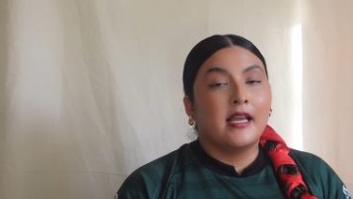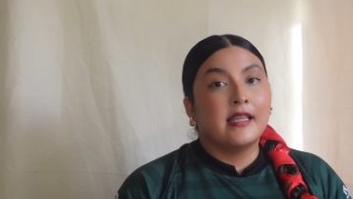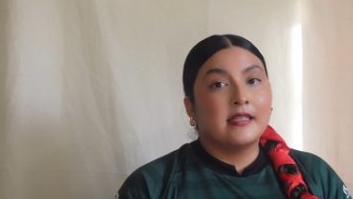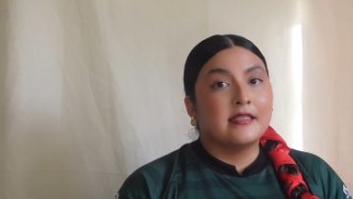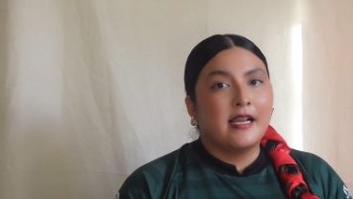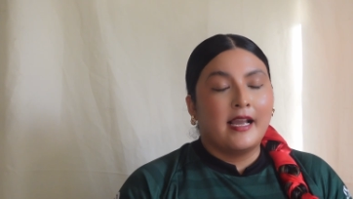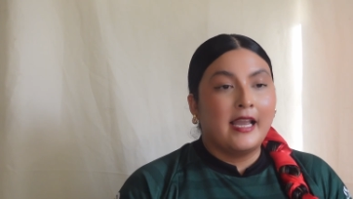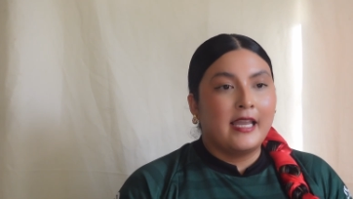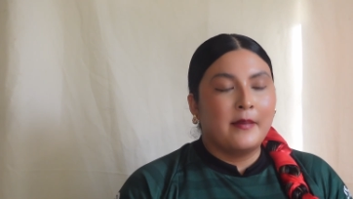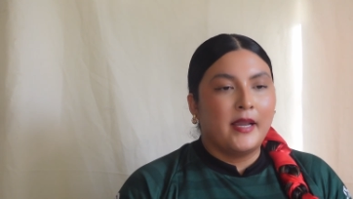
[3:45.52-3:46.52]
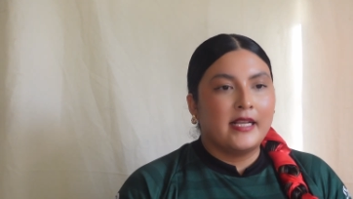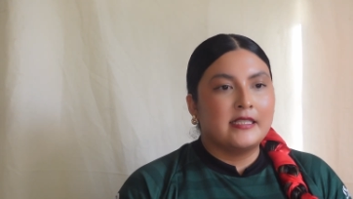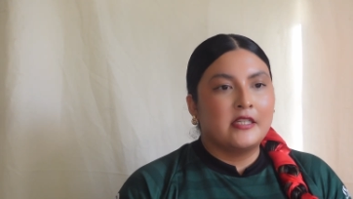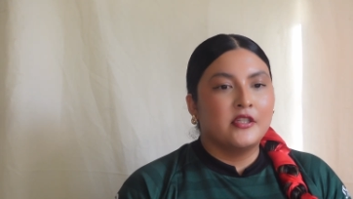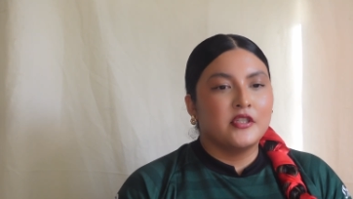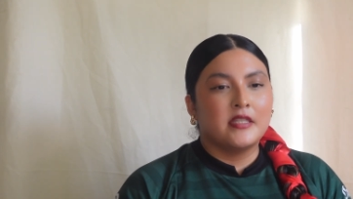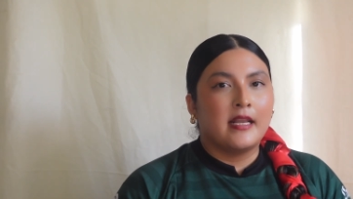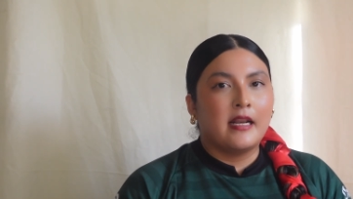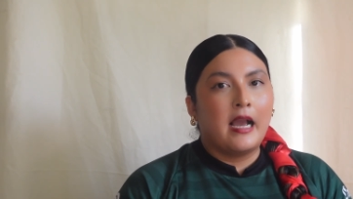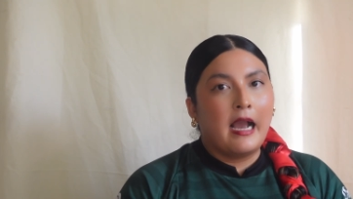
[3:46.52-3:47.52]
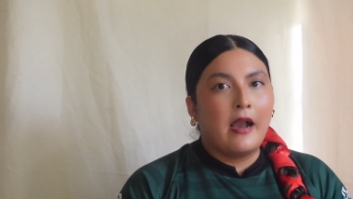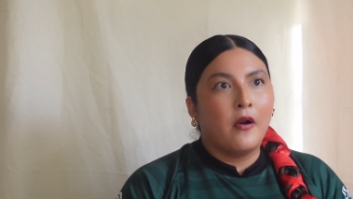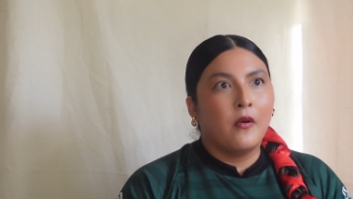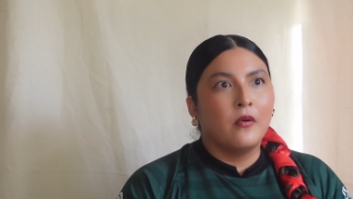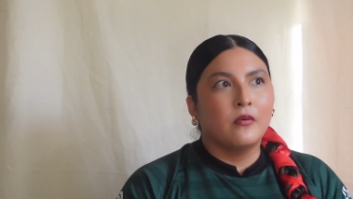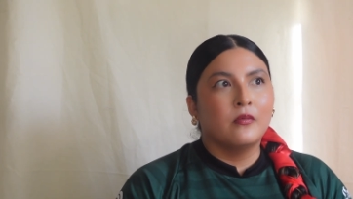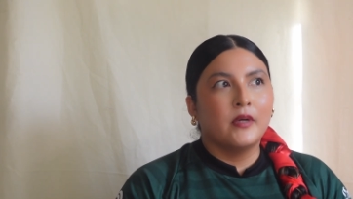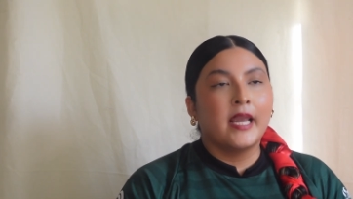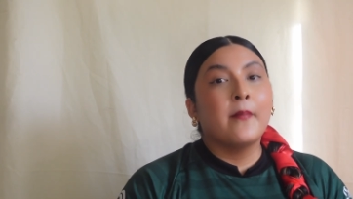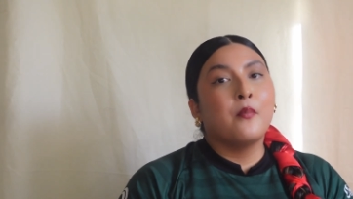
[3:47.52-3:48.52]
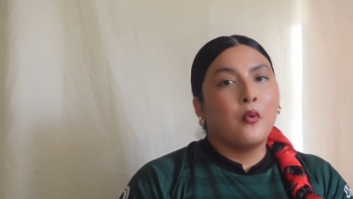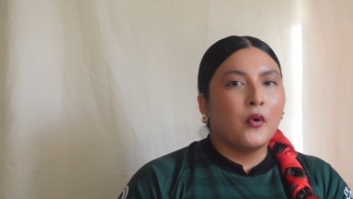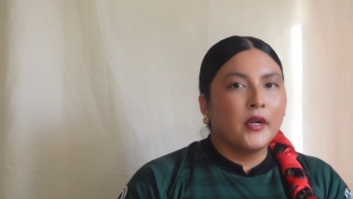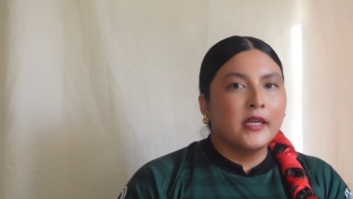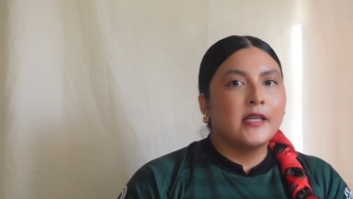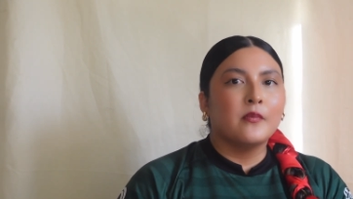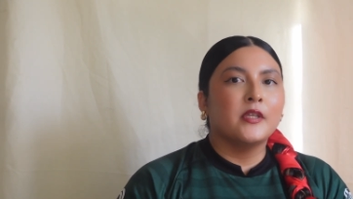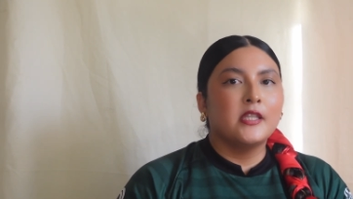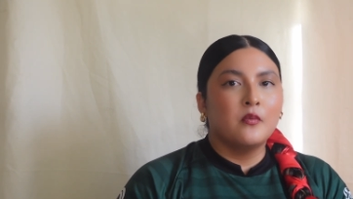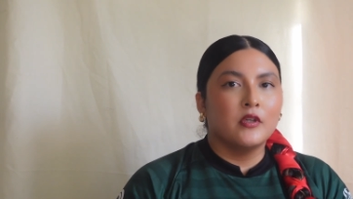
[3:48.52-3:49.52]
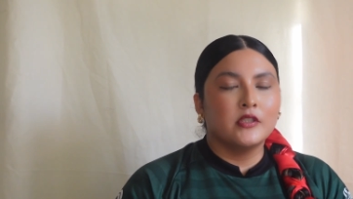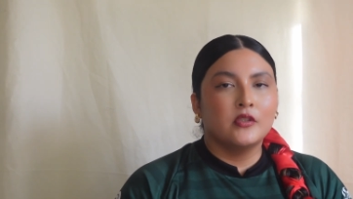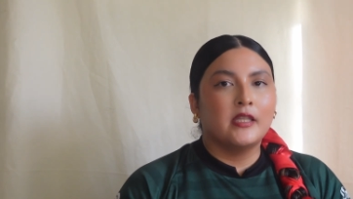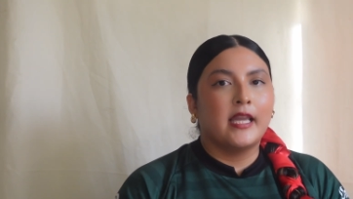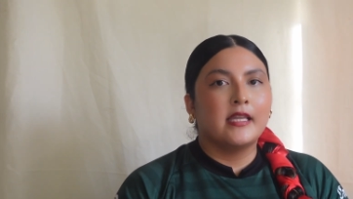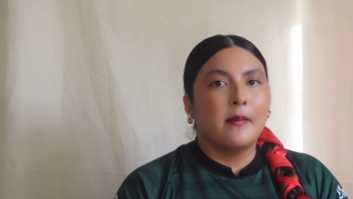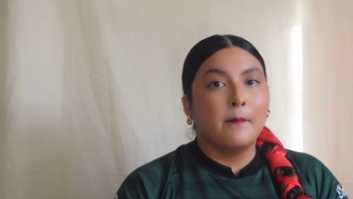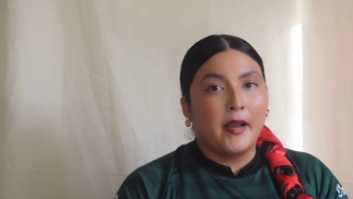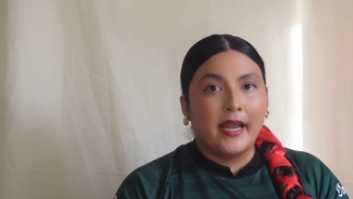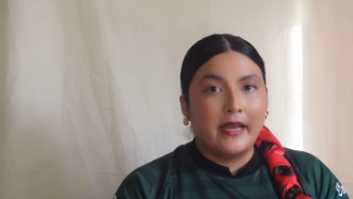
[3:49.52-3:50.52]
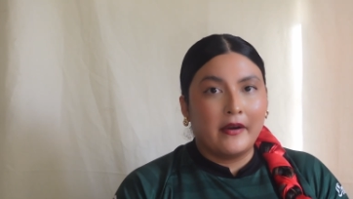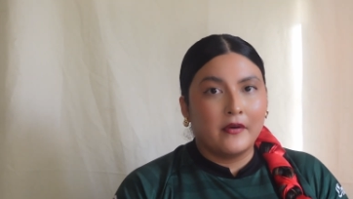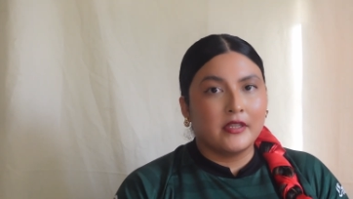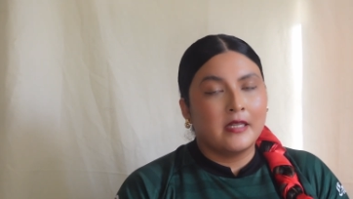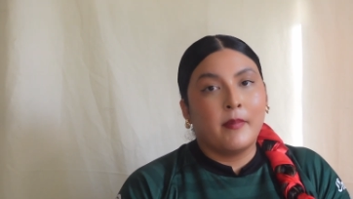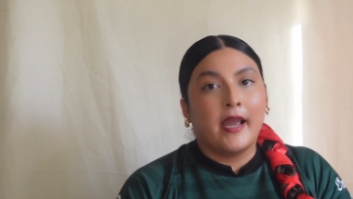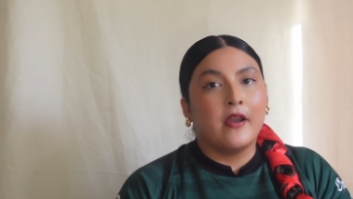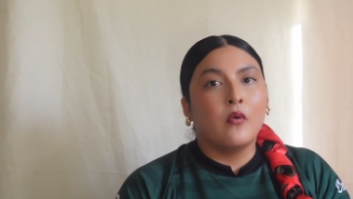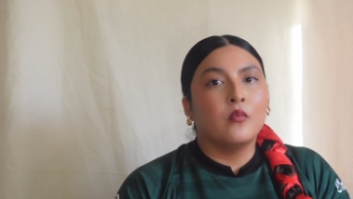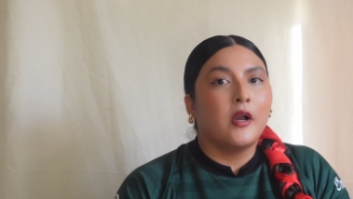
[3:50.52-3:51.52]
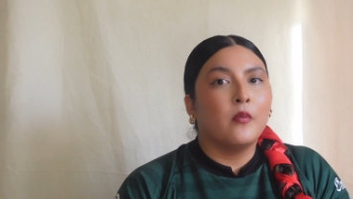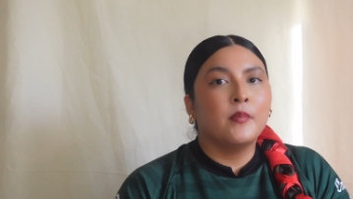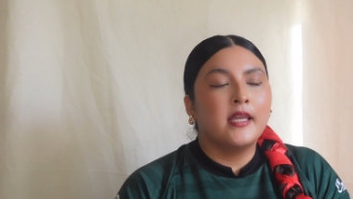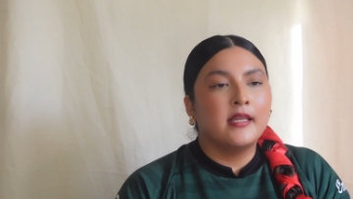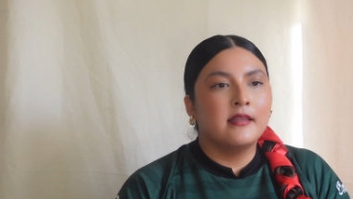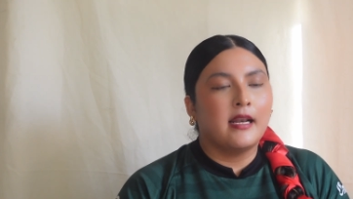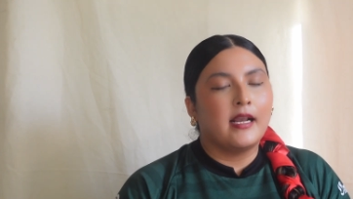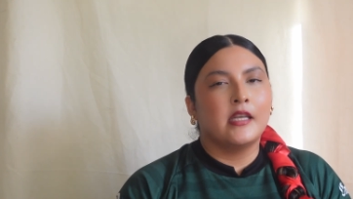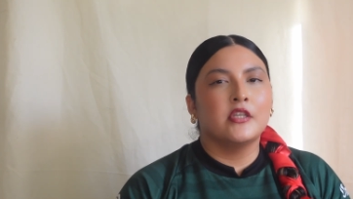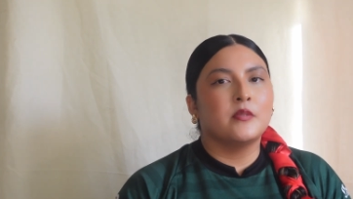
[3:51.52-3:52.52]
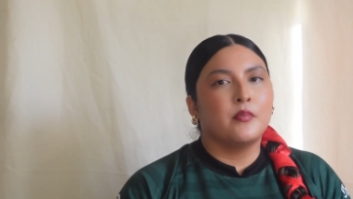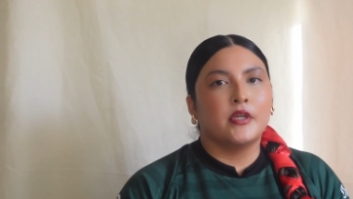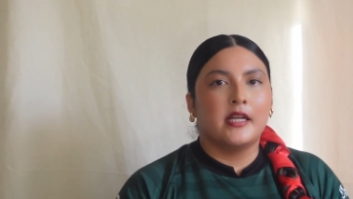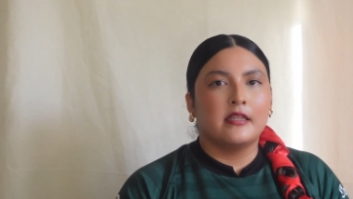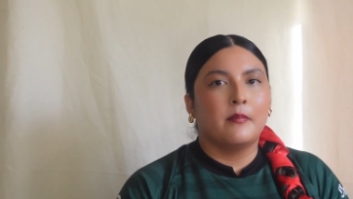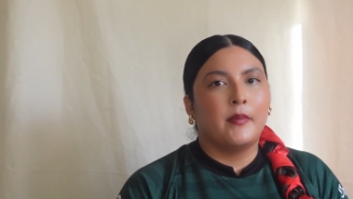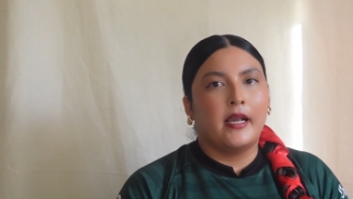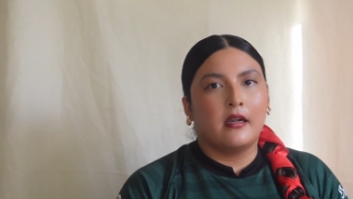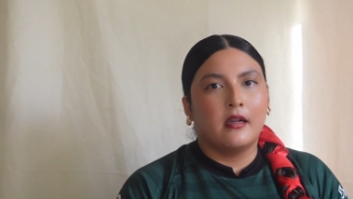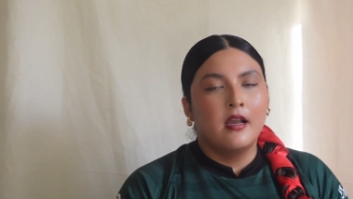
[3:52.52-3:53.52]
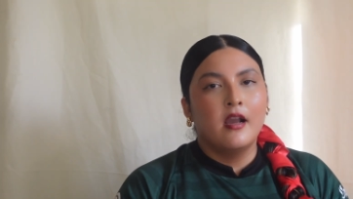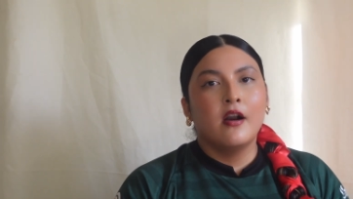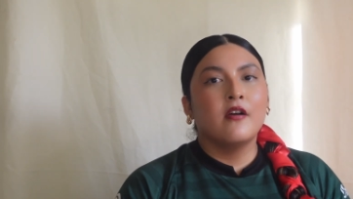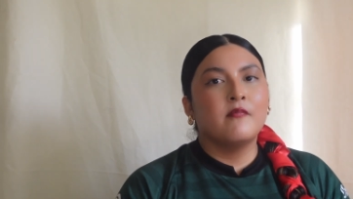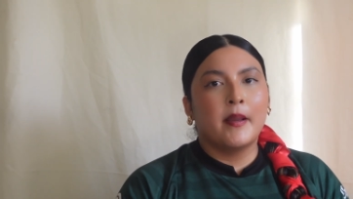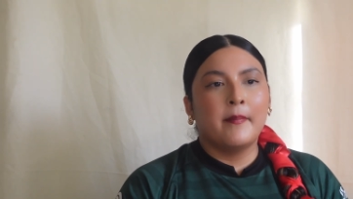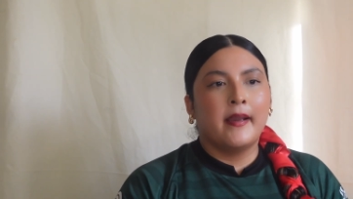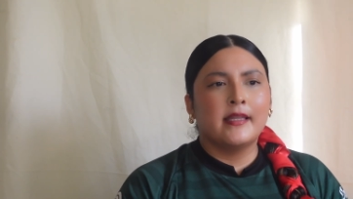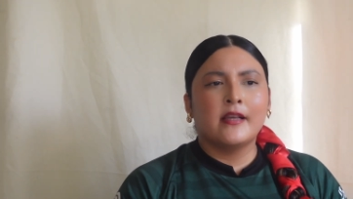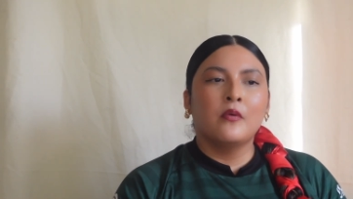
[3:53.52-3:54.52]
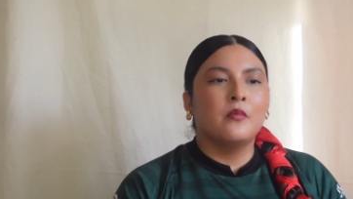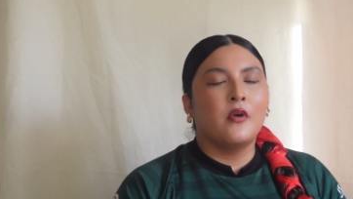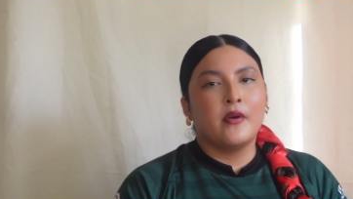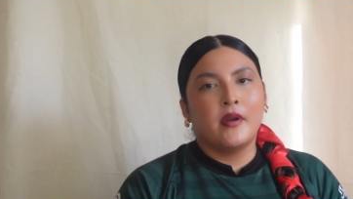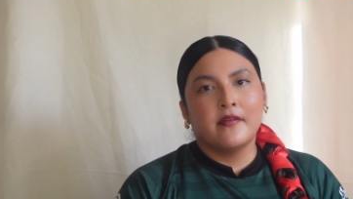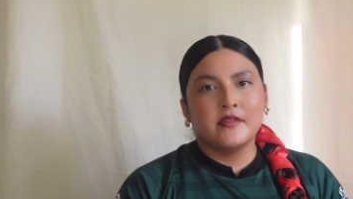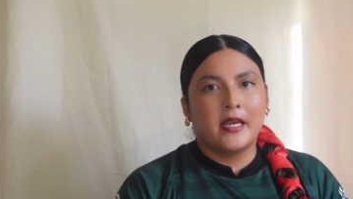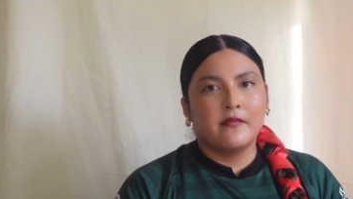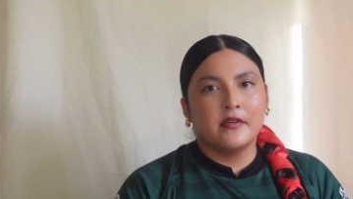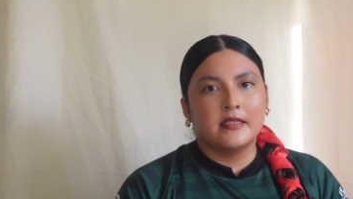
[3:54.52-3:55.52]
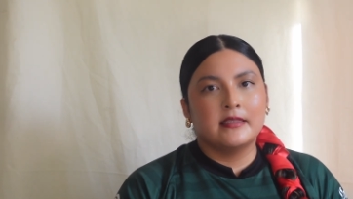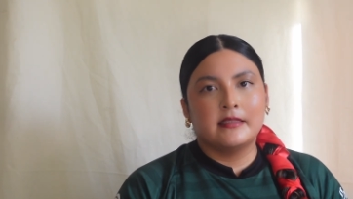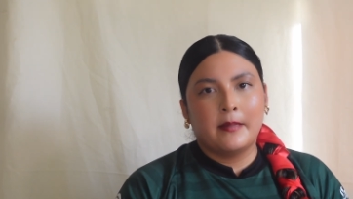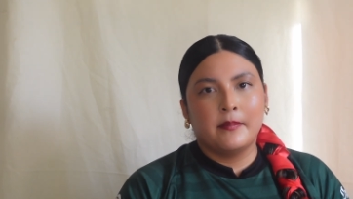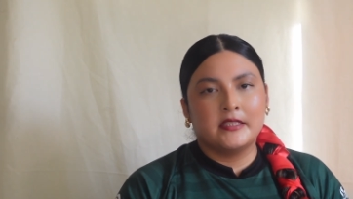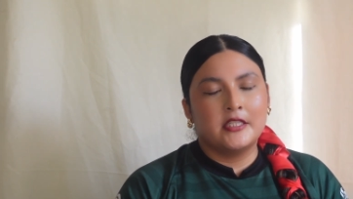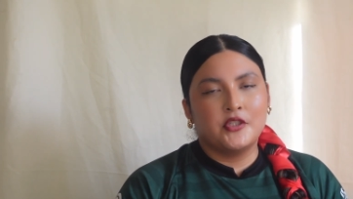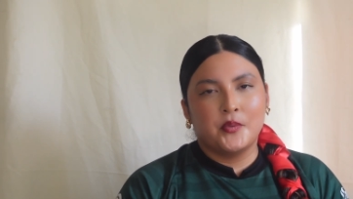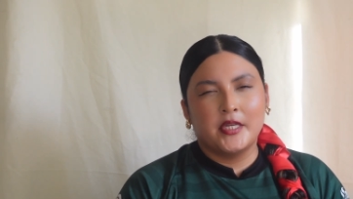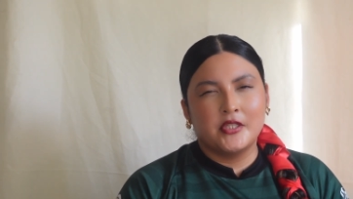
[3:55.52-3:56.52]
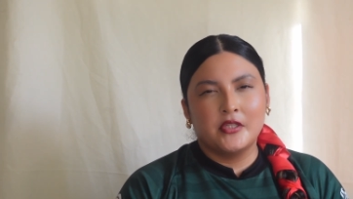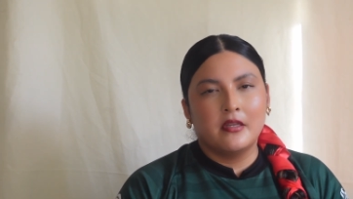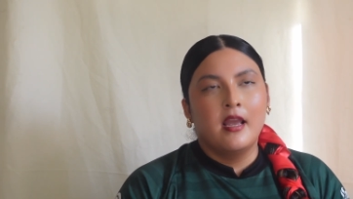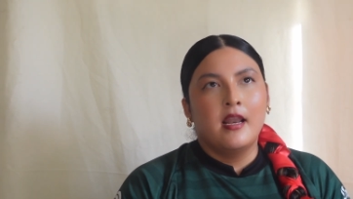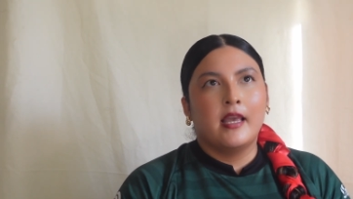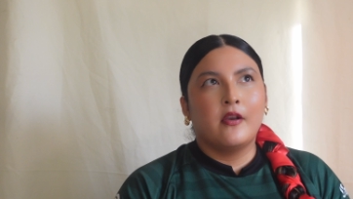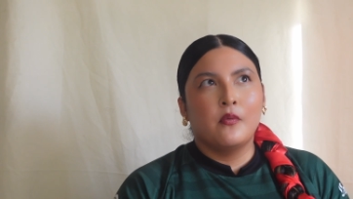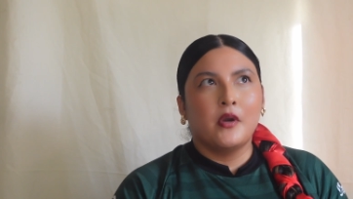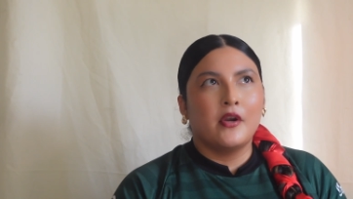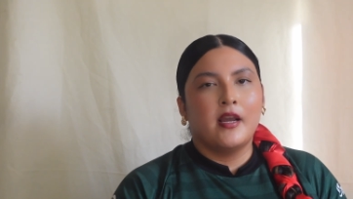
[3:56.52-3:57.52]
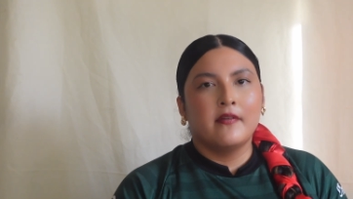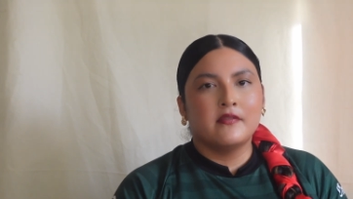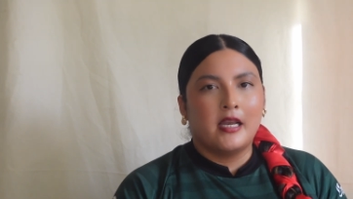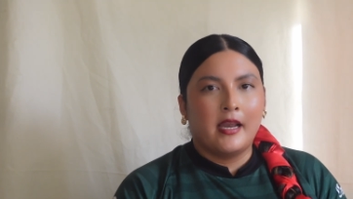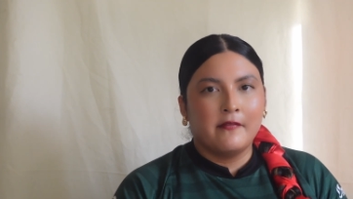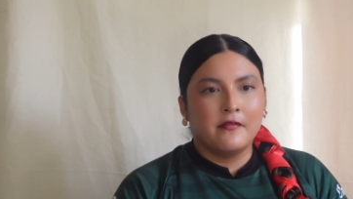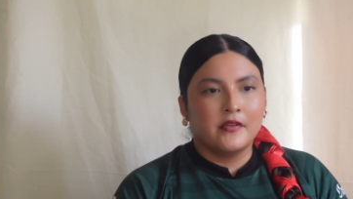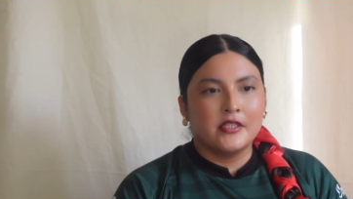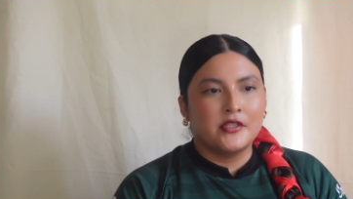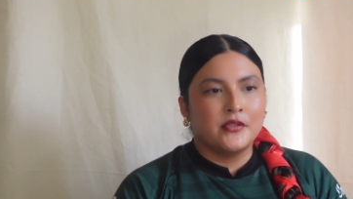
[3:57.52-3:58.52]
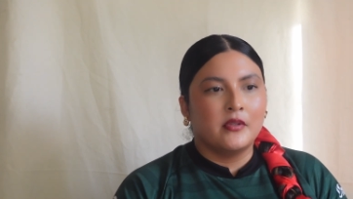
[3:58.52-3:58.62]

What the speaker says: the time, I didn't understand how important it really was to like my health and my own well-being, that I kind of just put it at the back of my mind, like, oh, well, I don't have time for this type of situation. Like, oh, well, I don't have time for this,